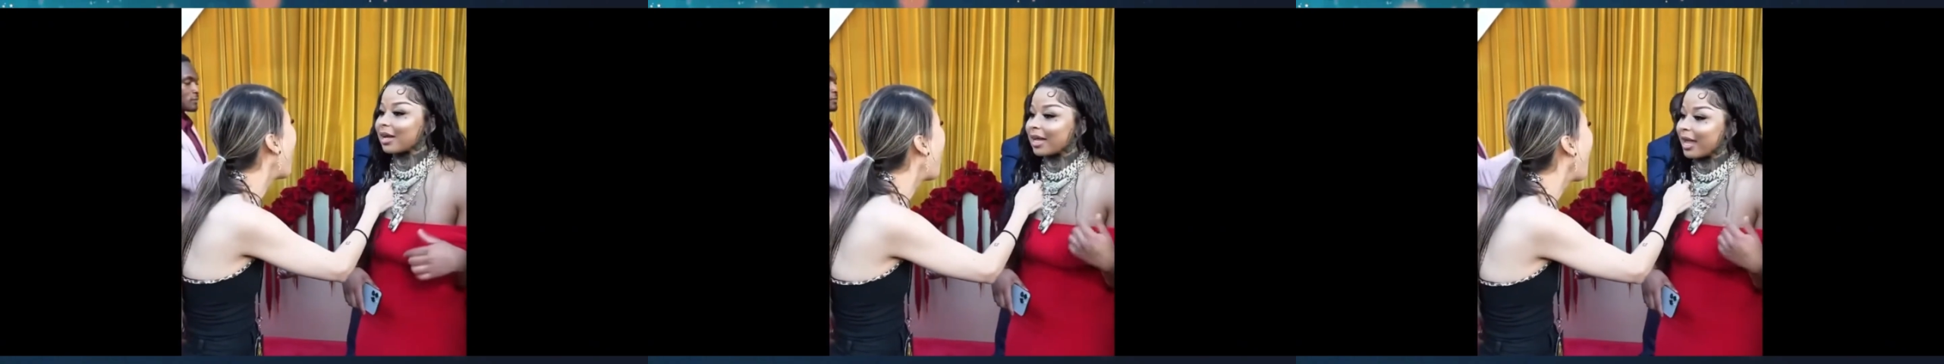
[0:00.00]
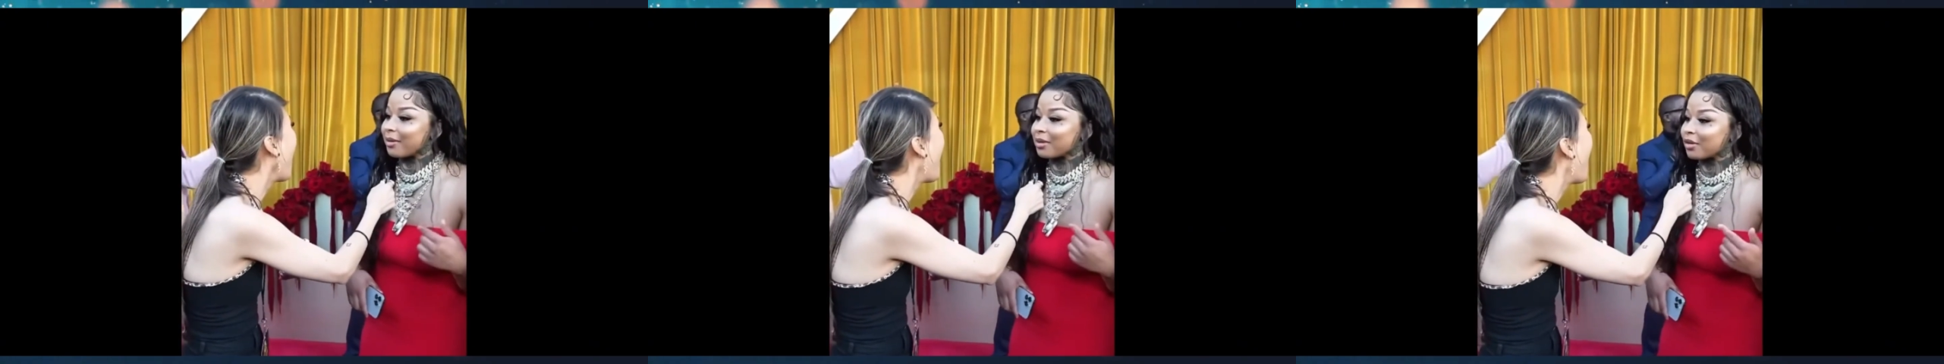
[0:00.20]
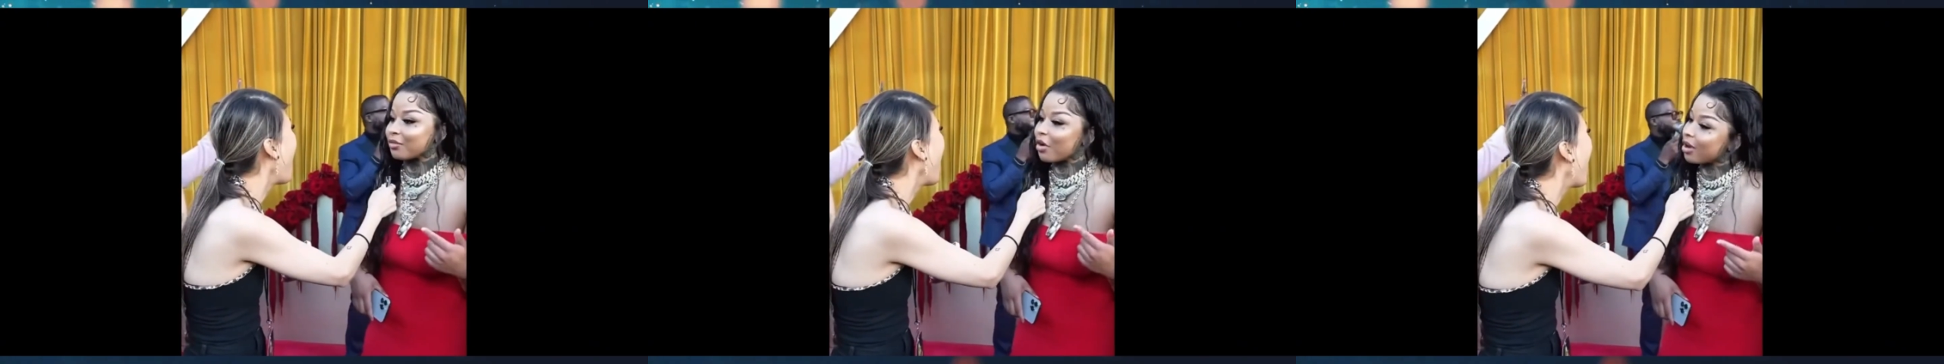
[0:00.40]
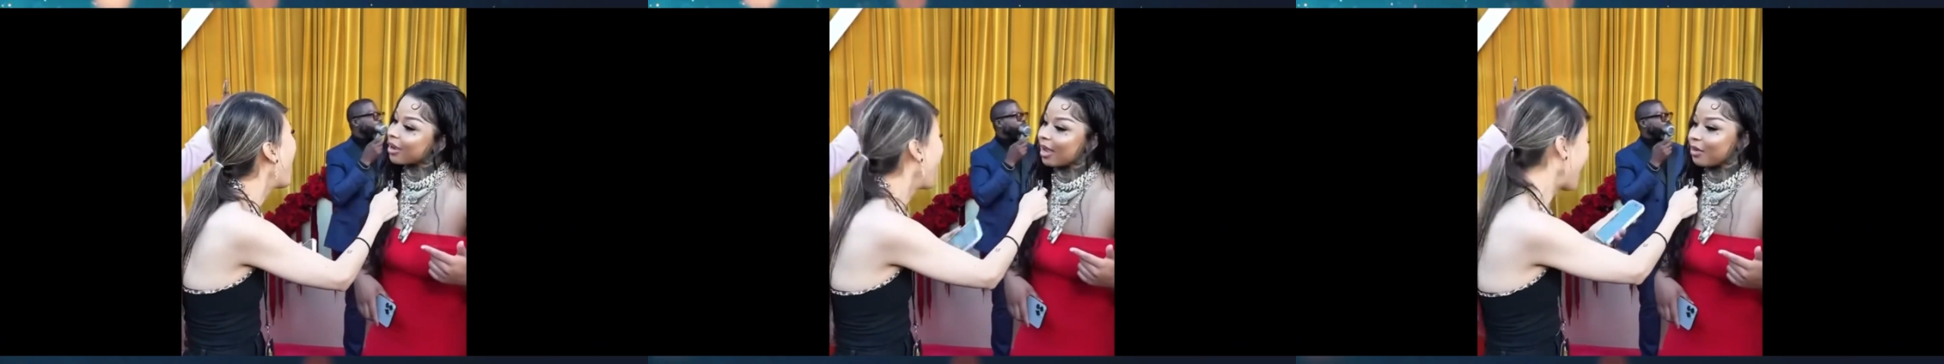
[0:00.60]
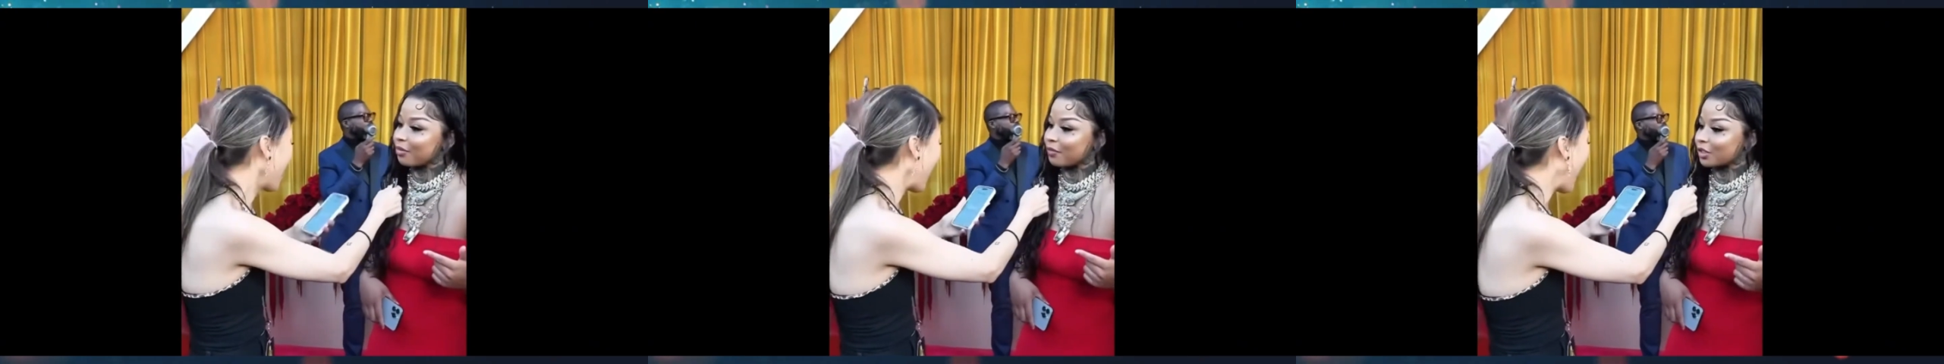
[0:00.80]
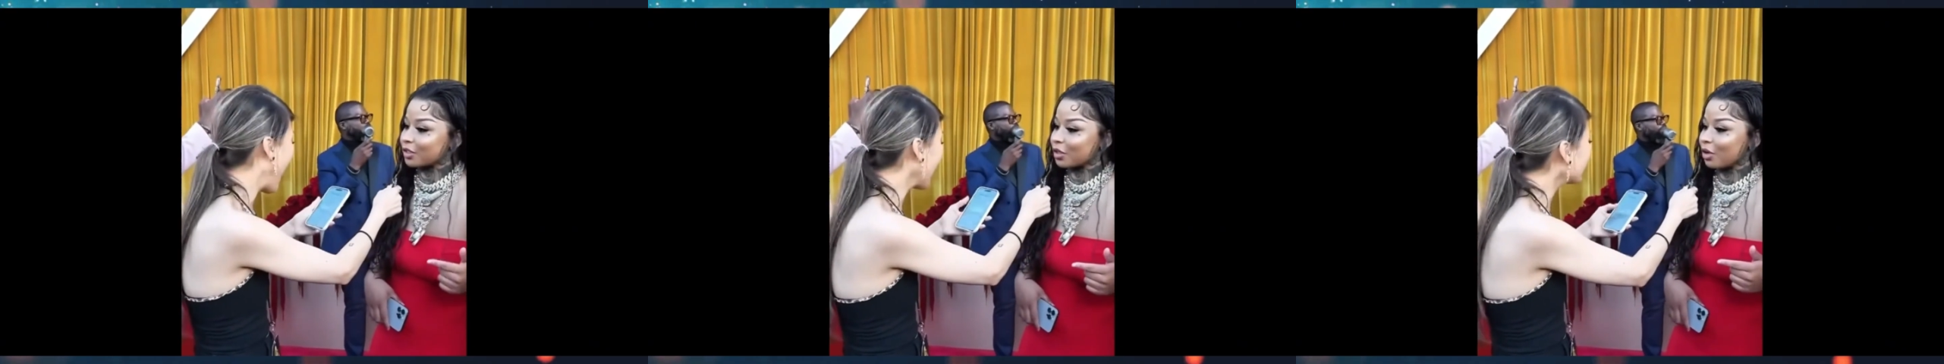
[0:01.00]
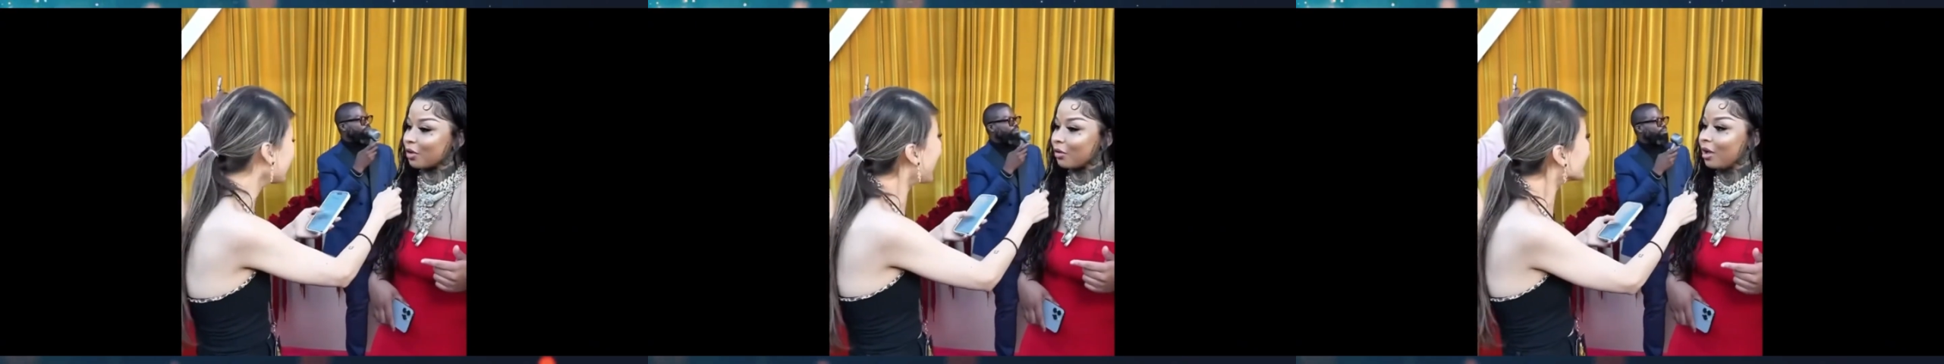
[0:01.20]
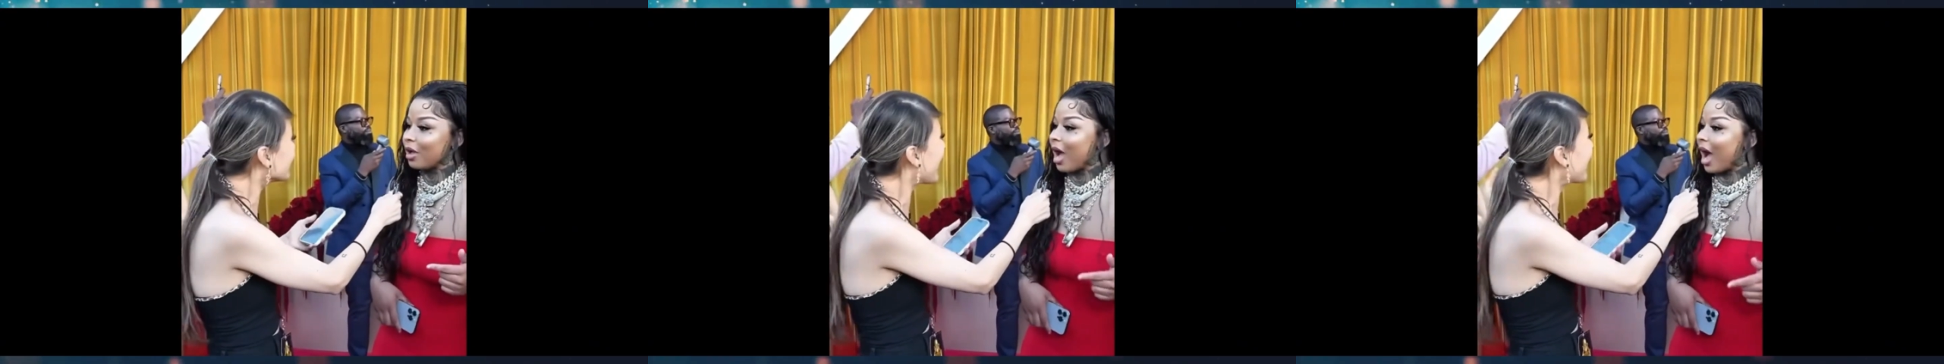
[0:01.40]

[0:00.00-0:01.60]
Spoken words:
lived for attention. A